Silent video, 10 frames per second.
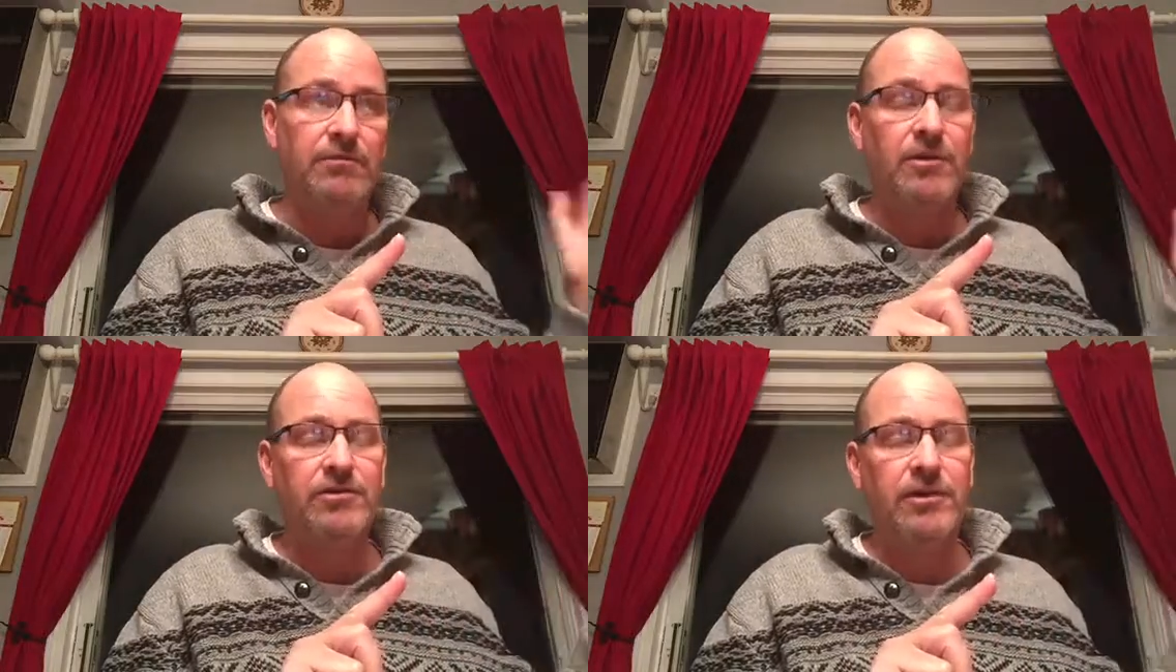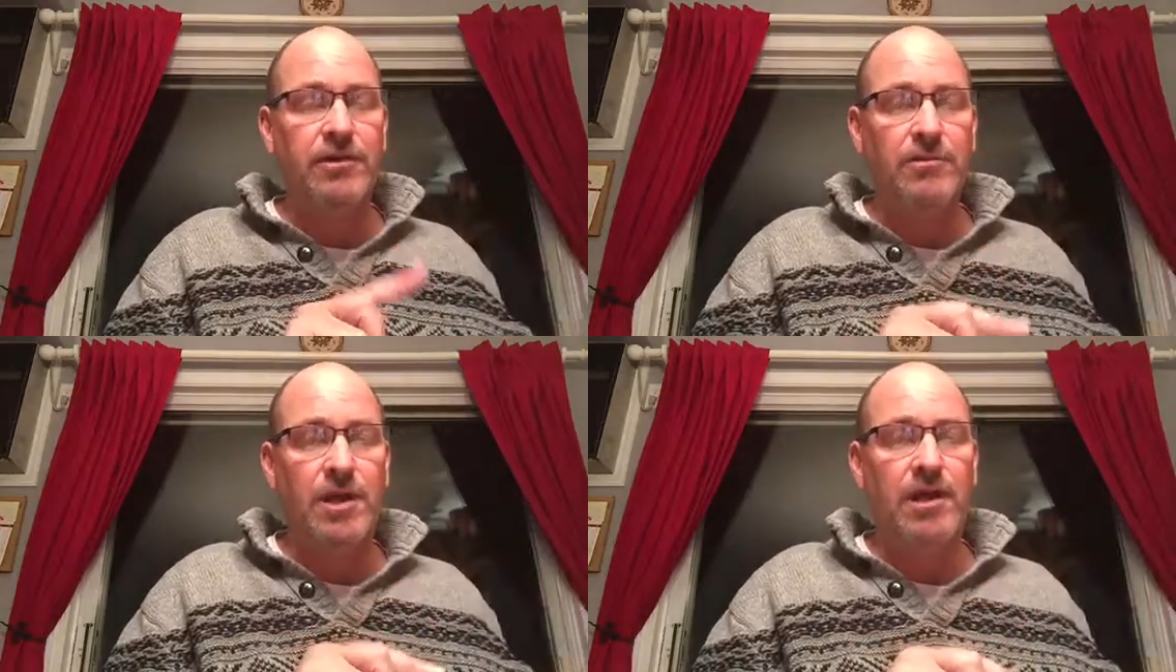usually
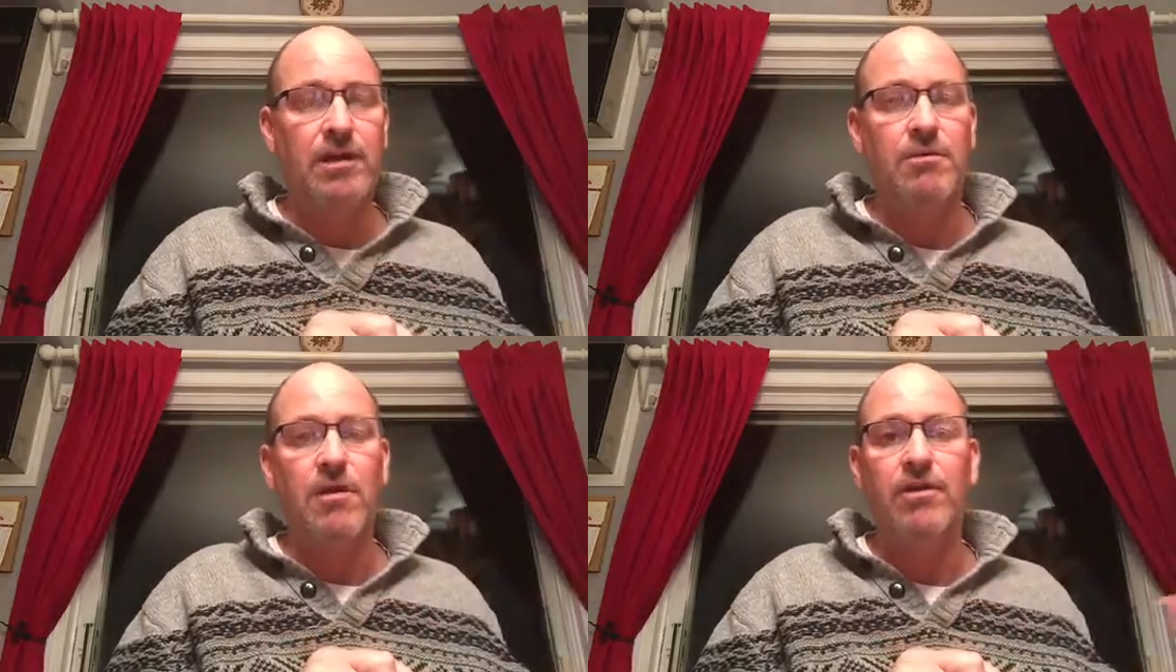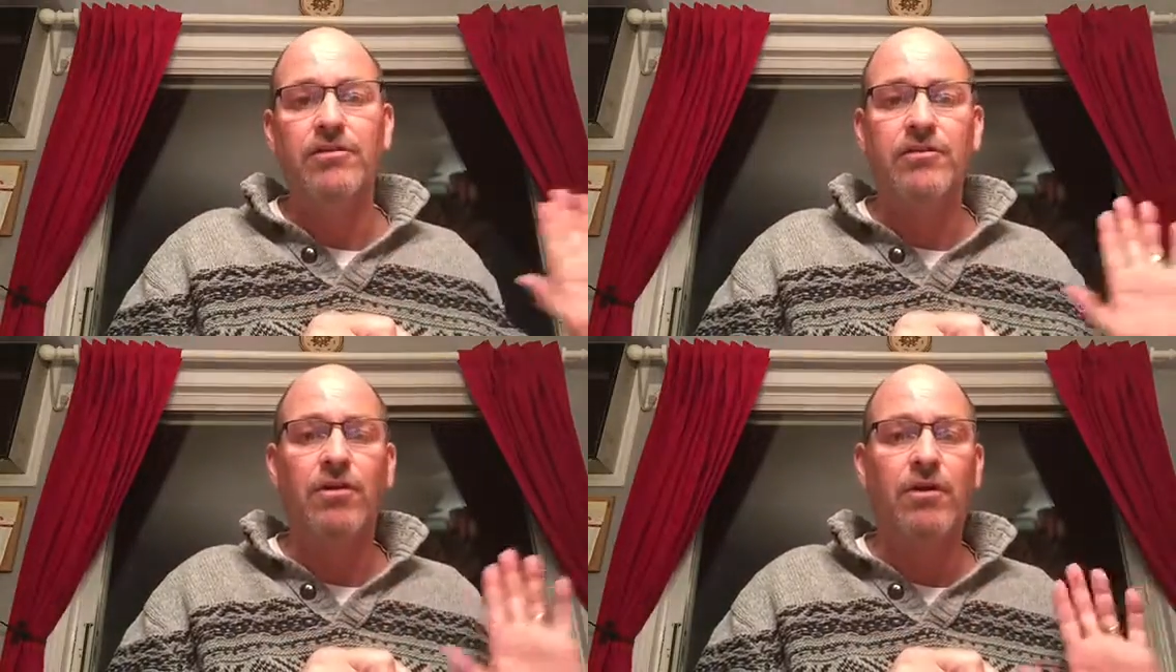in the beginning of the
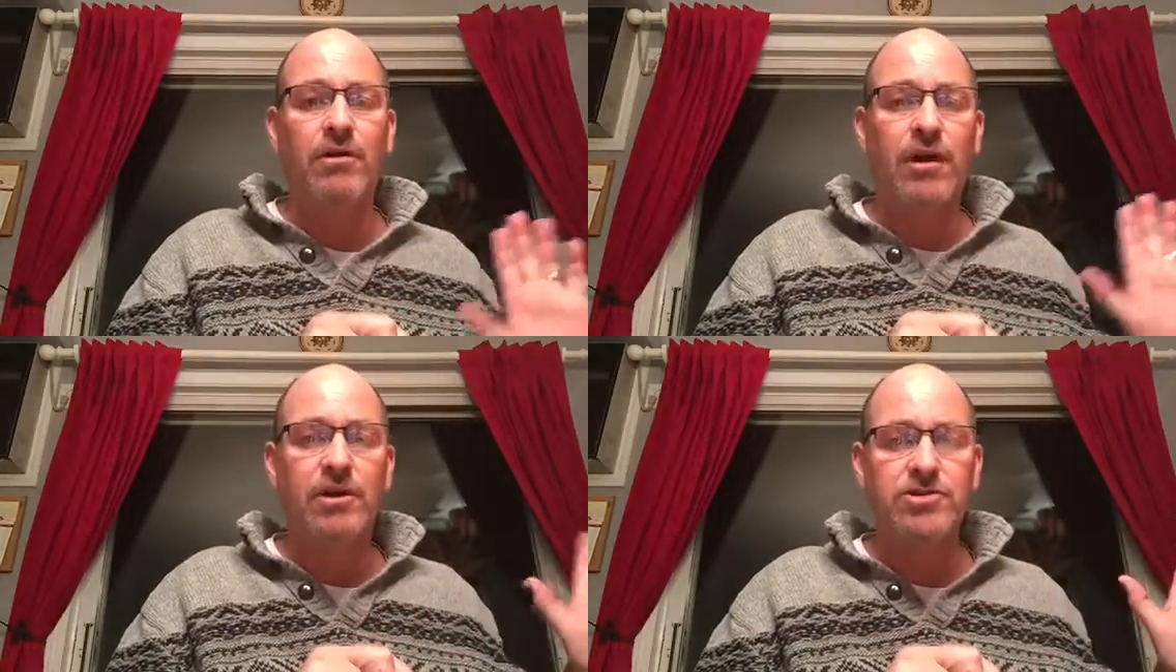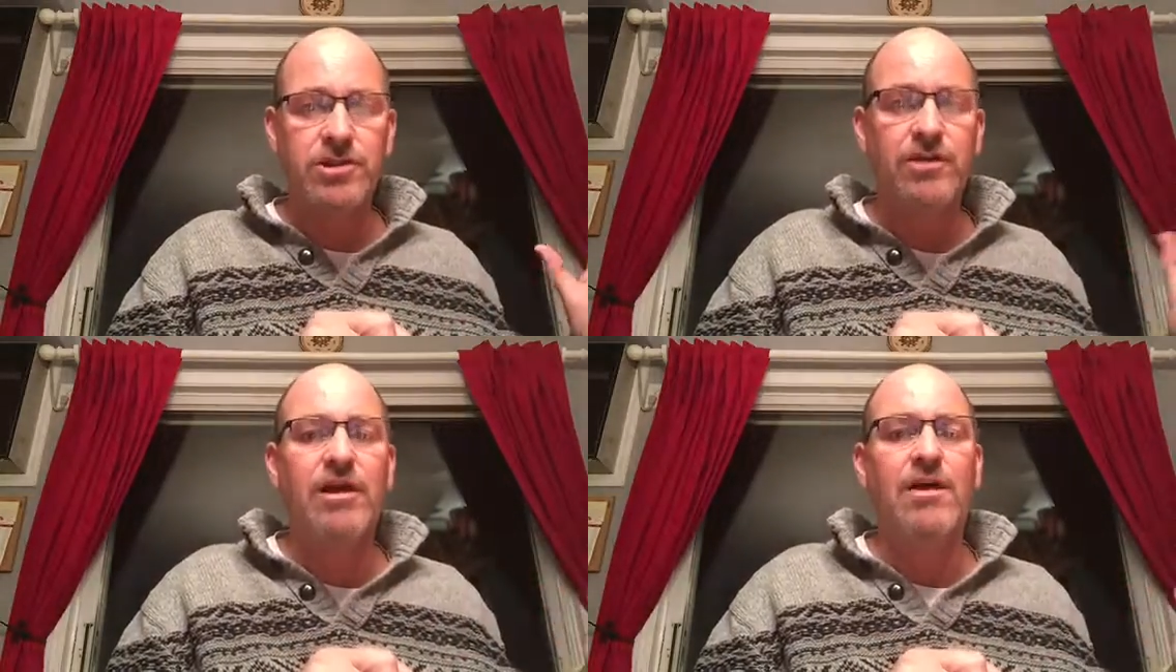month, so I'll
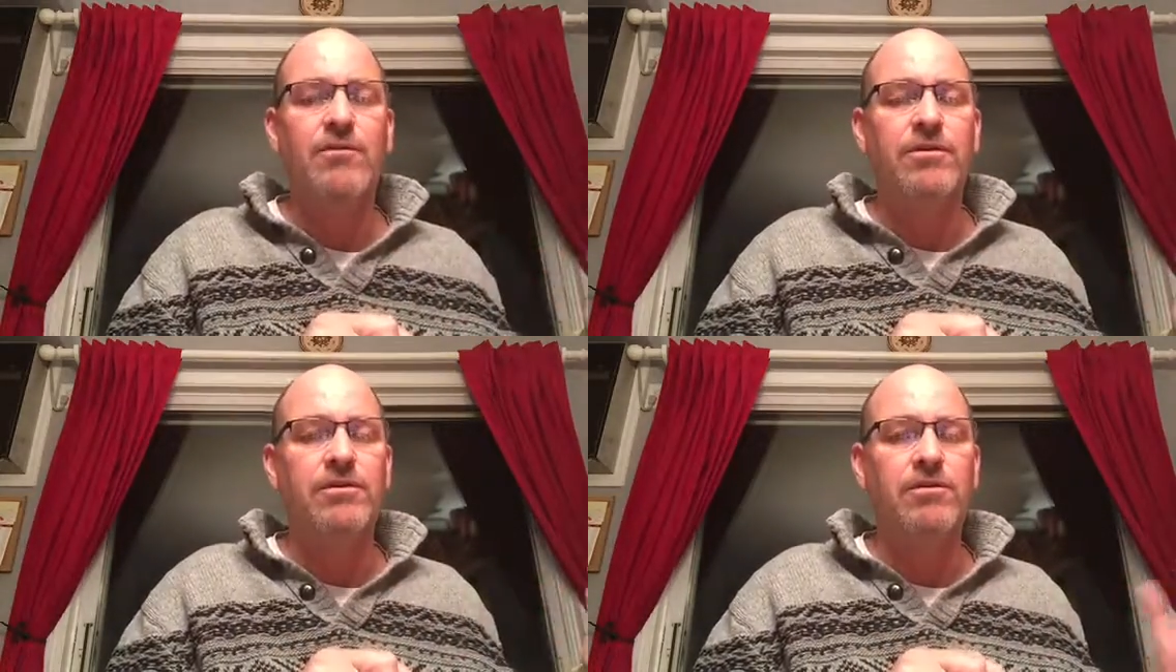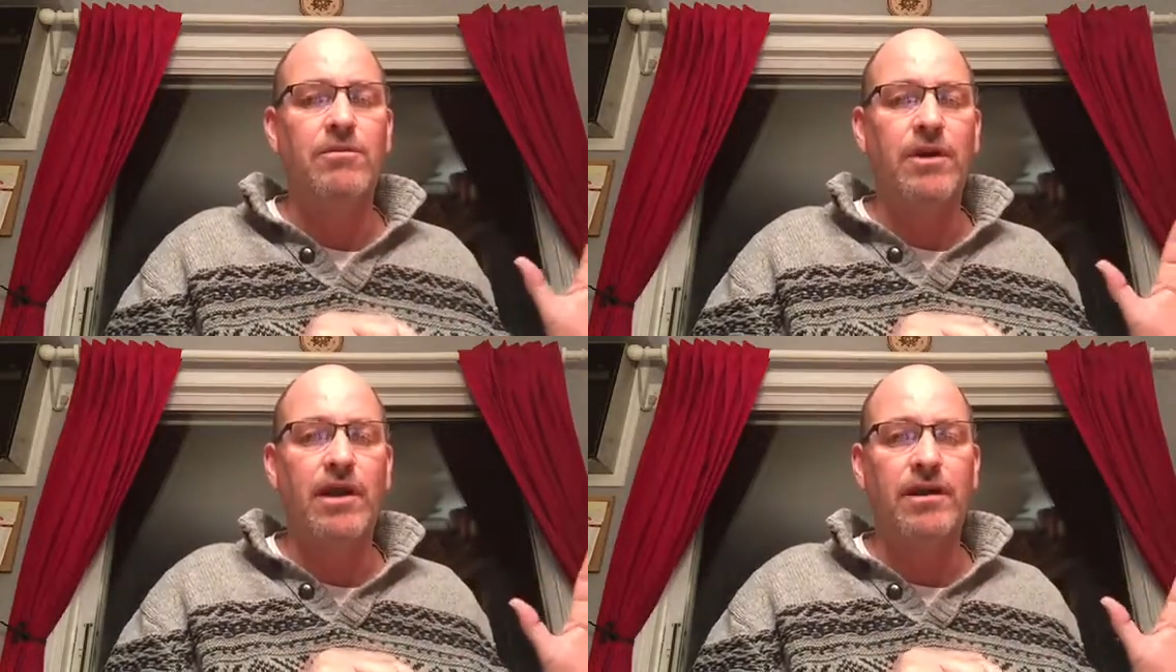share that with you
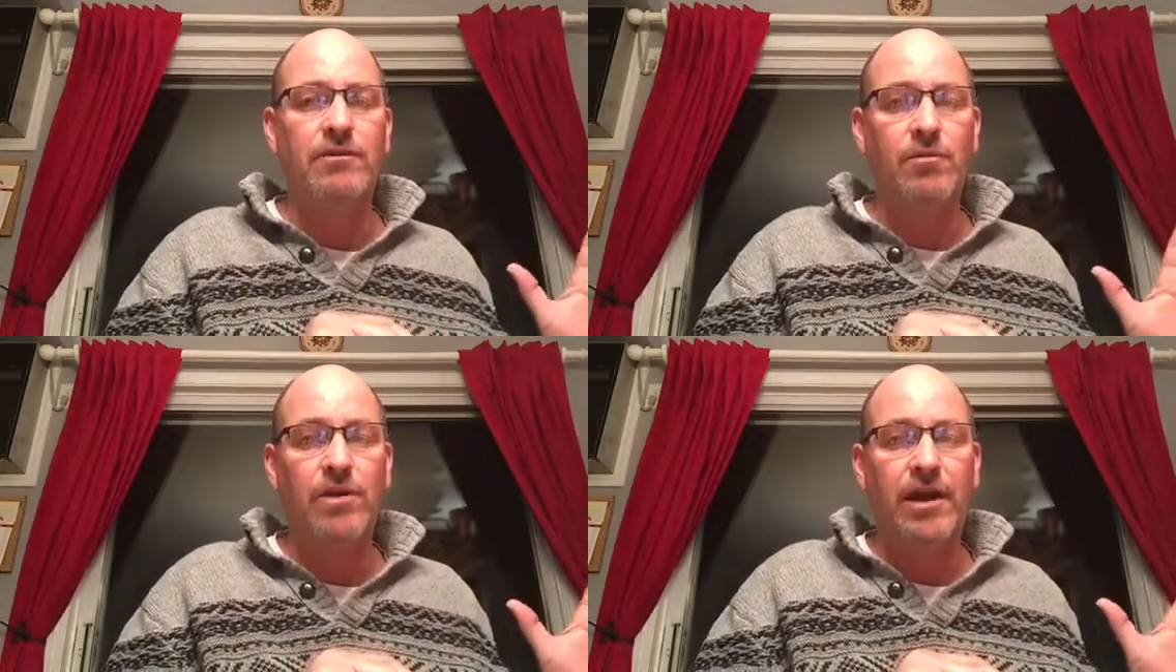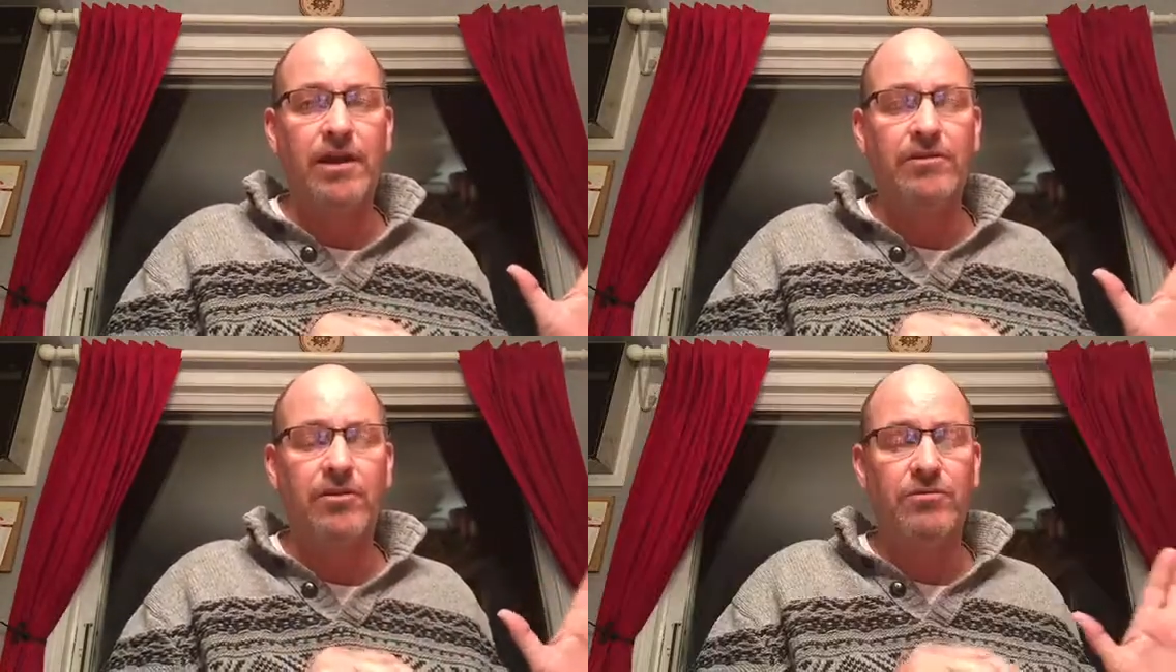when I
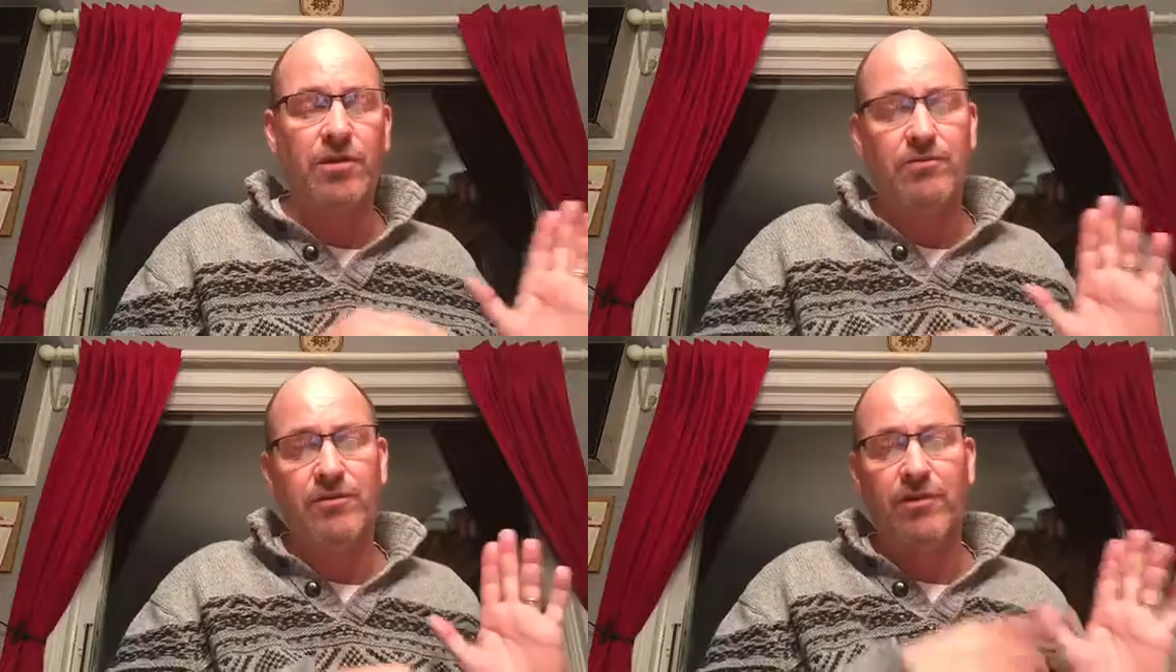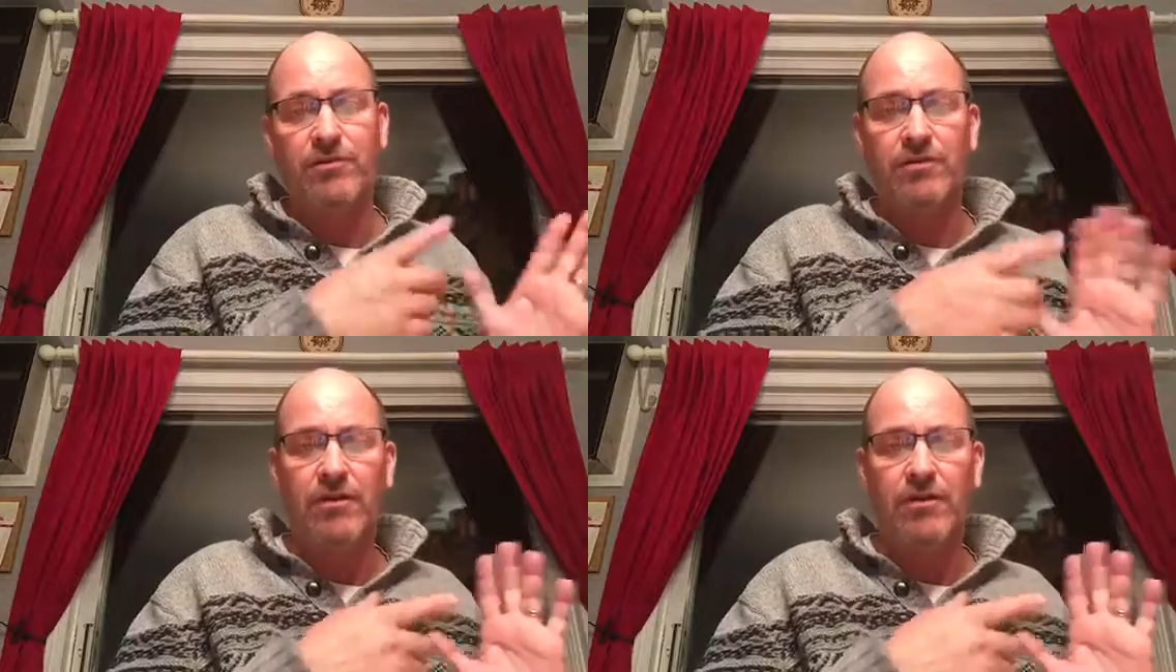get those blood results,